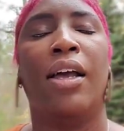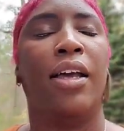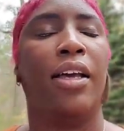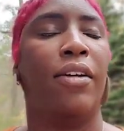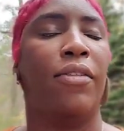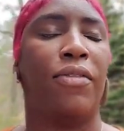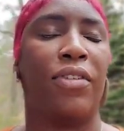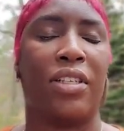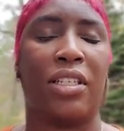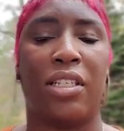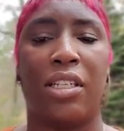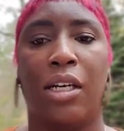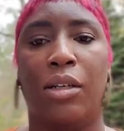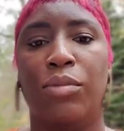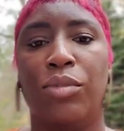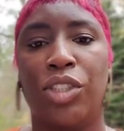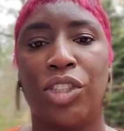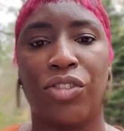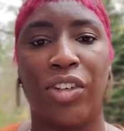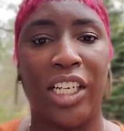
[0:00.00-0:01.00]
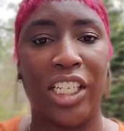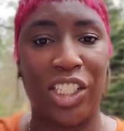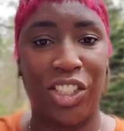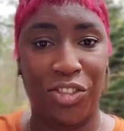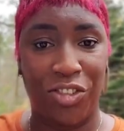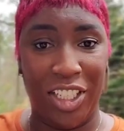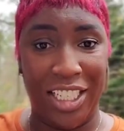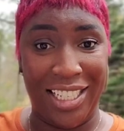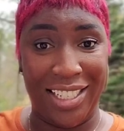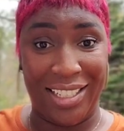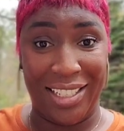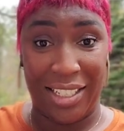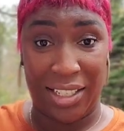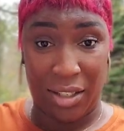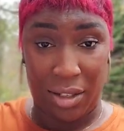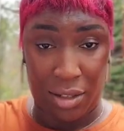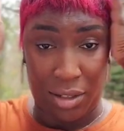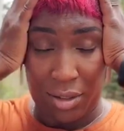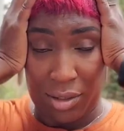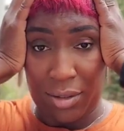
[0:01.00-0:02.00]
If for some strange
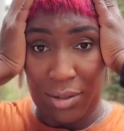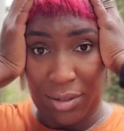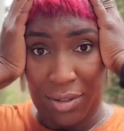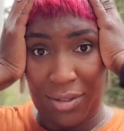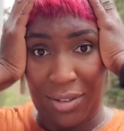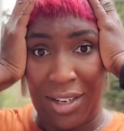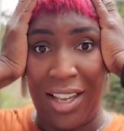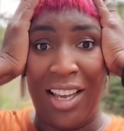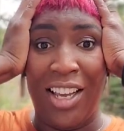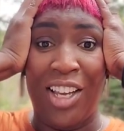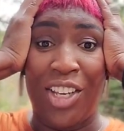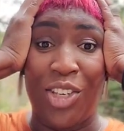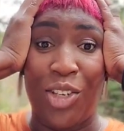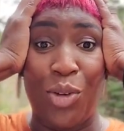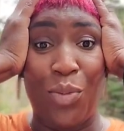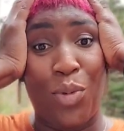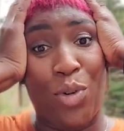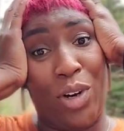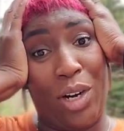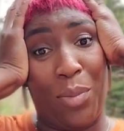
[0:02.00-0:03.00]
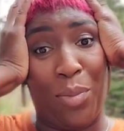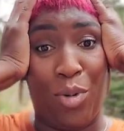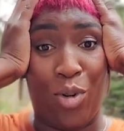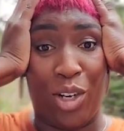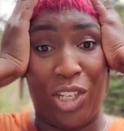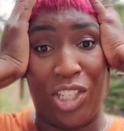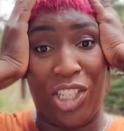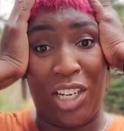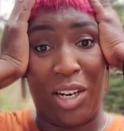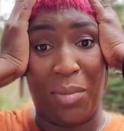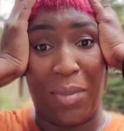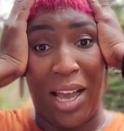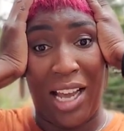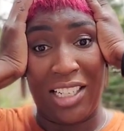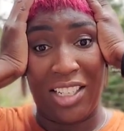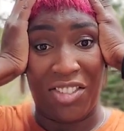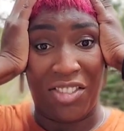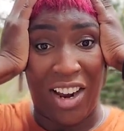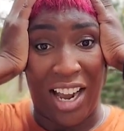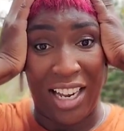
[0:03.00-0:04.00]
reason you bought a Porsche, a
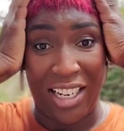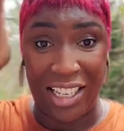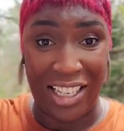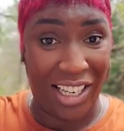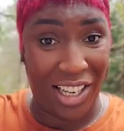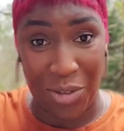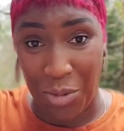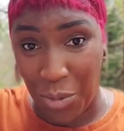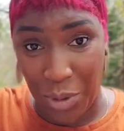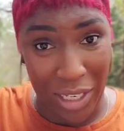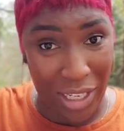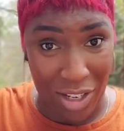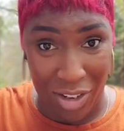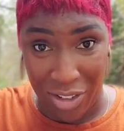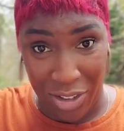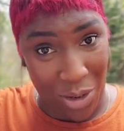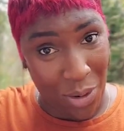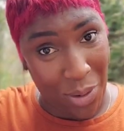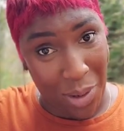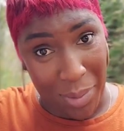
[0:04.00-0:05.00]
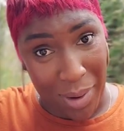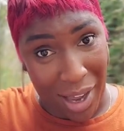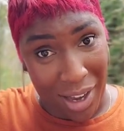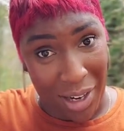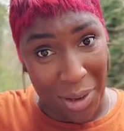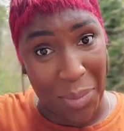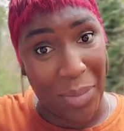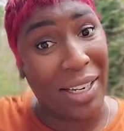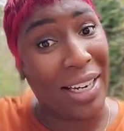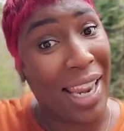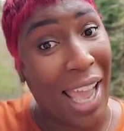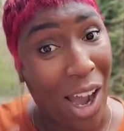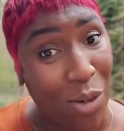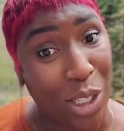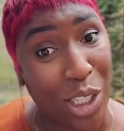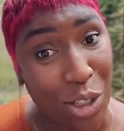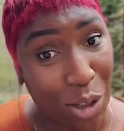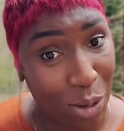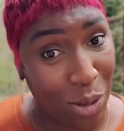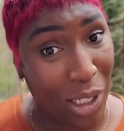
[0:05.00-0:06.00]
Maserati, and we don't know about it, but now
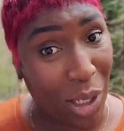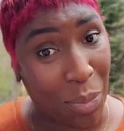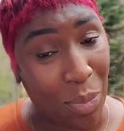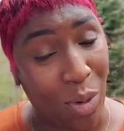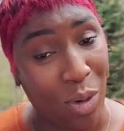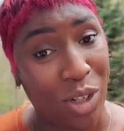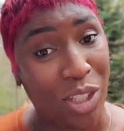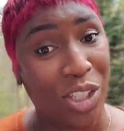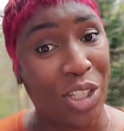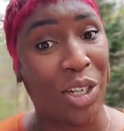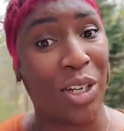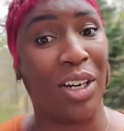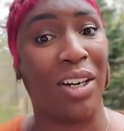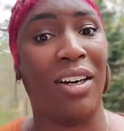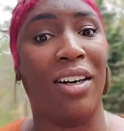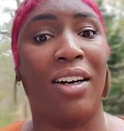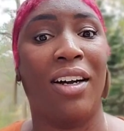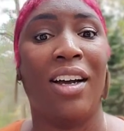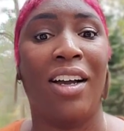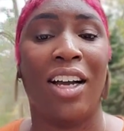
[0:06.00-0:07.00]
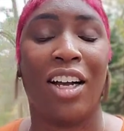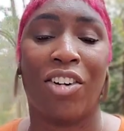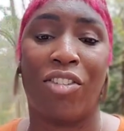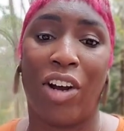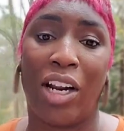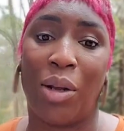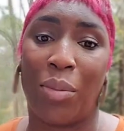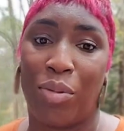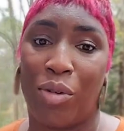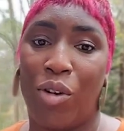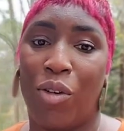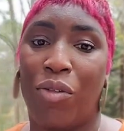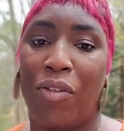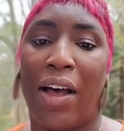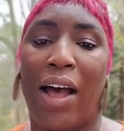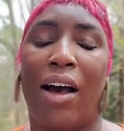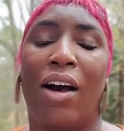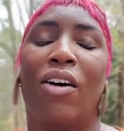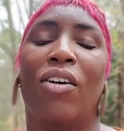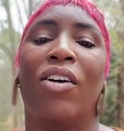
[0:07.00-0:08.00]
it shows up on your credit
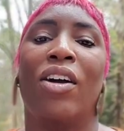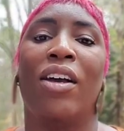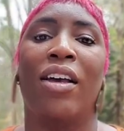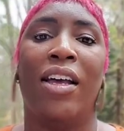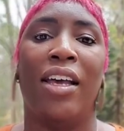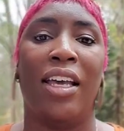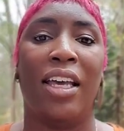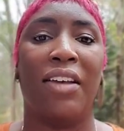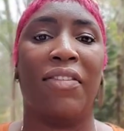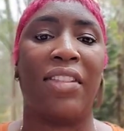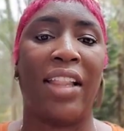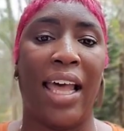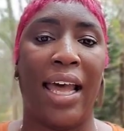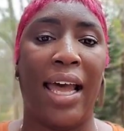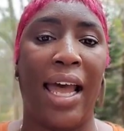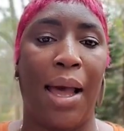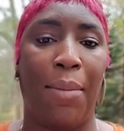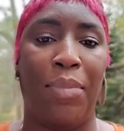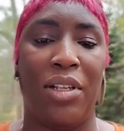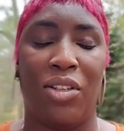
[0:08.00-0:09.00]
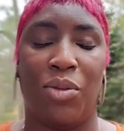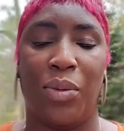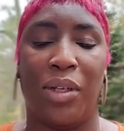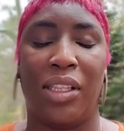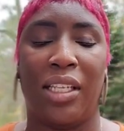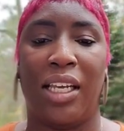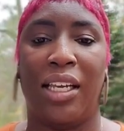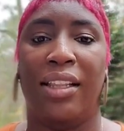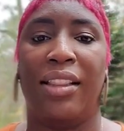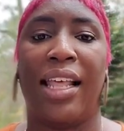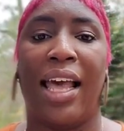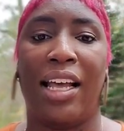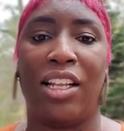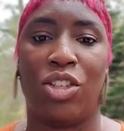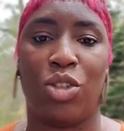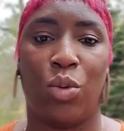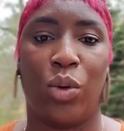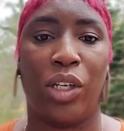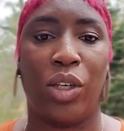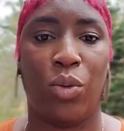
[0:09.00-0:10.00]
profile, if that happens within that
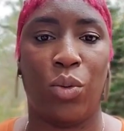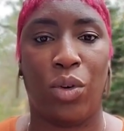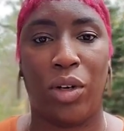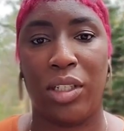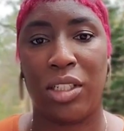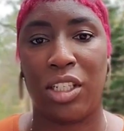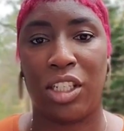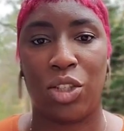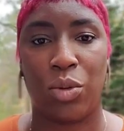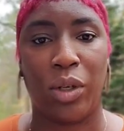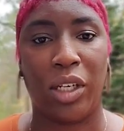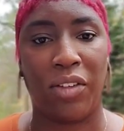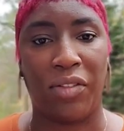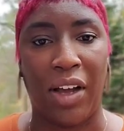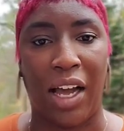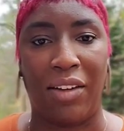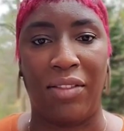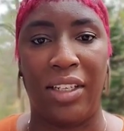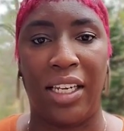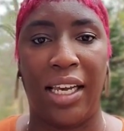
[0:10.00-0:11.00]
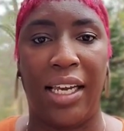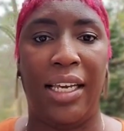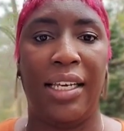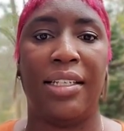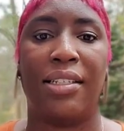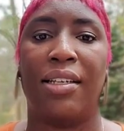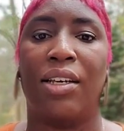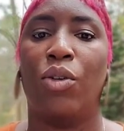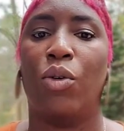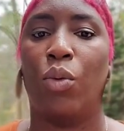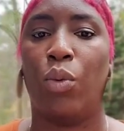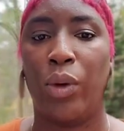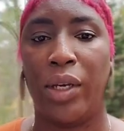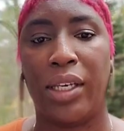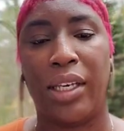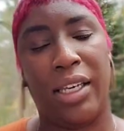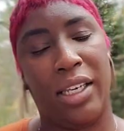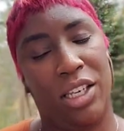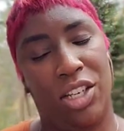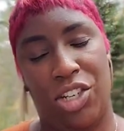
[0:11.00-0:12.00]
21 to 25 days, we can get